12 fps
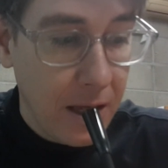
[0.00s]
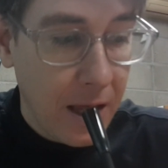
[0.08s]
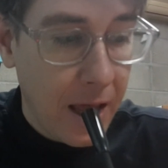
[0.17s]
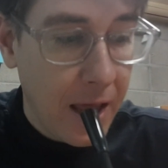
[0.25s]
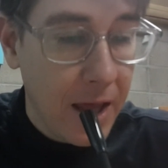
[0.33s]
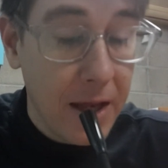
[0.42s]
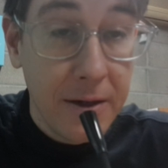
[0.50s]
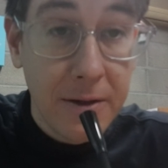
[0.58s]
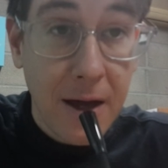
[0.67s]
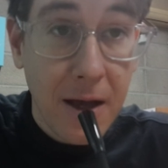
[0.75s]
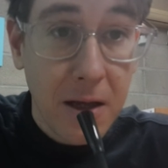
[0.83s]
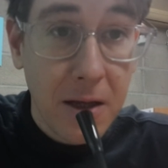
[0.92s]
And
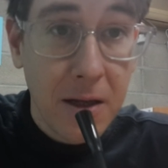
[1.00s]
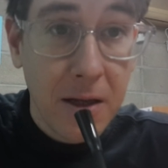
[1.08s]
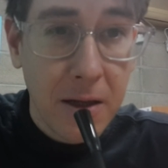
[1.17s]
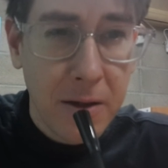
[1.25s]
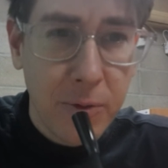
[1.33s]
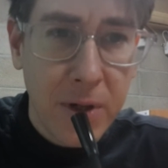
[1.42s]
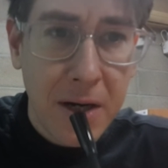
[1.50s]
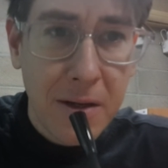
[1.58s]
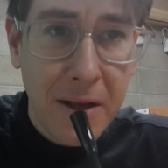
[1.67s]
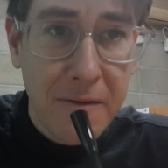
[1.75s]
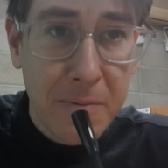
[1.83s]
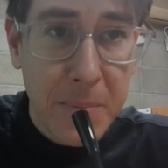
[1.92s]
we're at
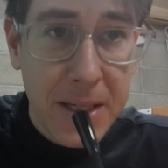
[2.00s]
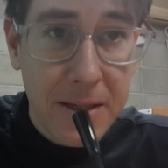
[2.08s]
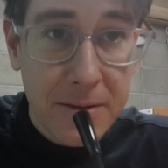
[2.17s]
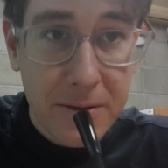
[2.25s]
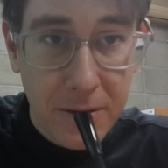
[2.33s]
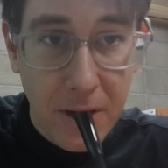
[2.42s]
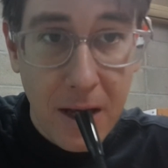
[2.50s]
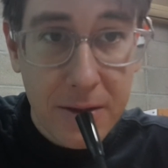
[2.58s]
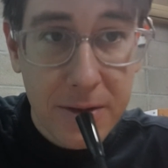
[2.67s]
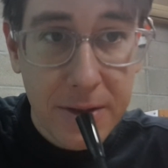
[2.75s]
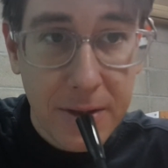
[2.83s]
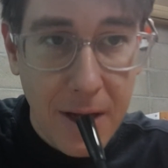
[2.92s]
11 minutes, so I'll
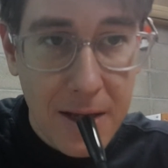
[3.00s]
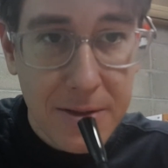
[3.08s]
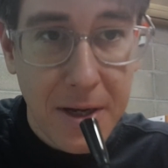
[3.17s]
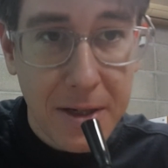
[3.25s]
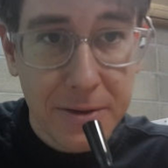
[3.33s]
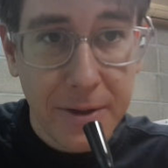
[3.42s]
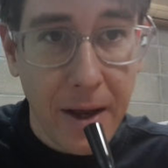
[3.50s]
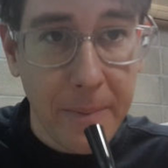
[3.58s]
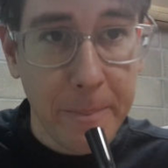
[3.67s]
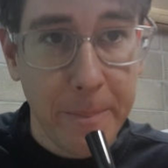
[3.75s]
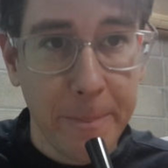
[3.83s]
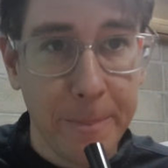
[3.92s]
see you guys next time.